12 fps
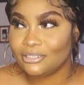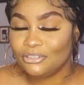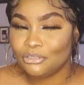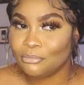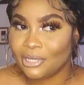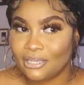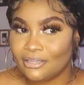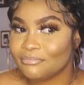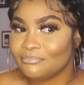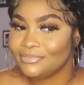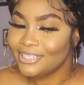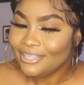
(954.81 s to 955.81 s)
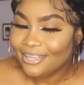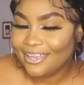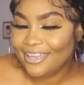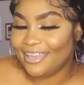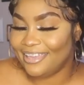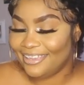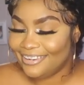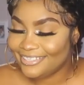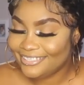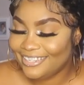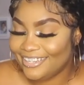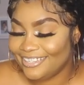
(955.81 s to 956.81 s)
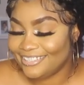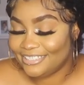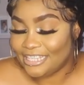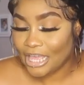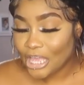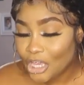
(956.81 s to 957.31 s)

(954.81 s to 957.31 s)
do my eighties dance.